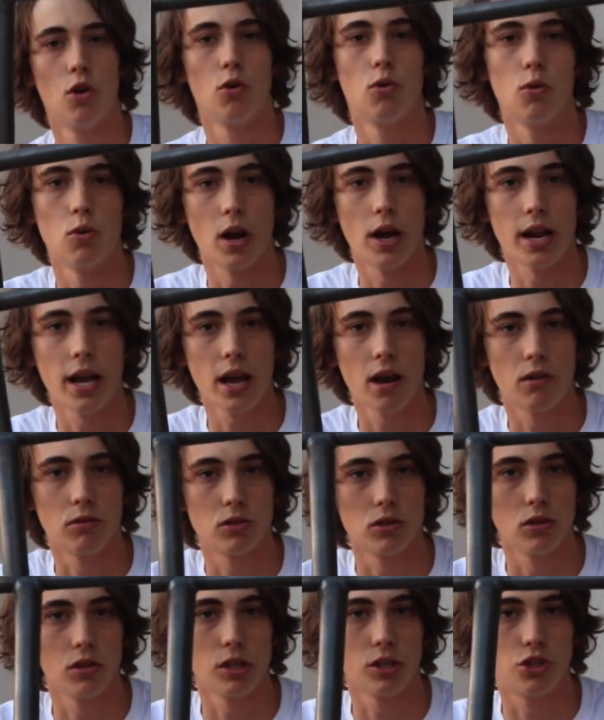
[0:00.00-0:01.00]
right now,
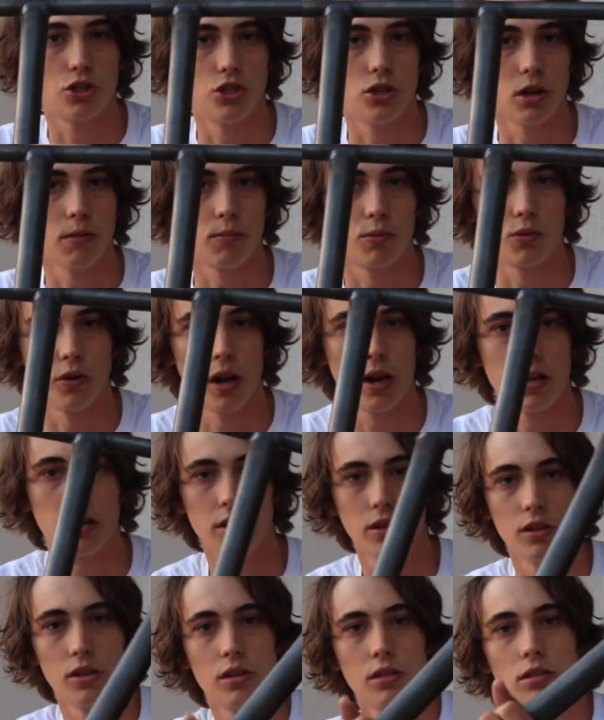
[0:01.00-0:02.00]
so let's jump right
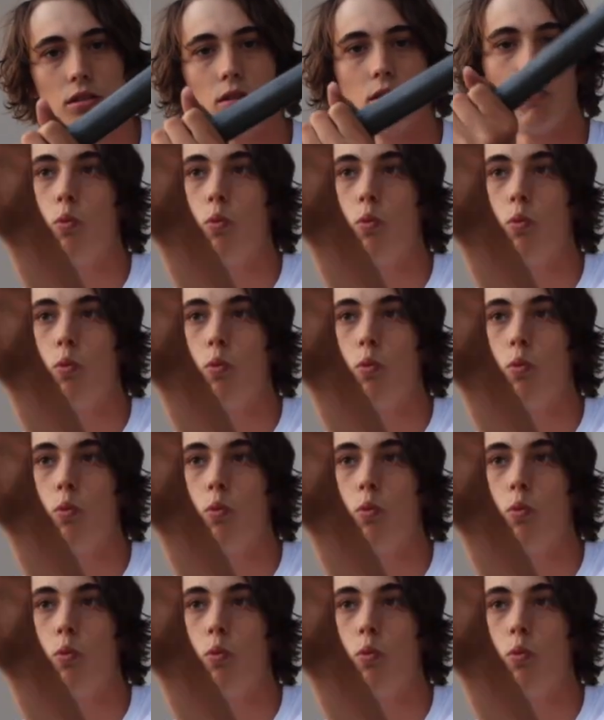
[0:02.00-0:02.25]
into this.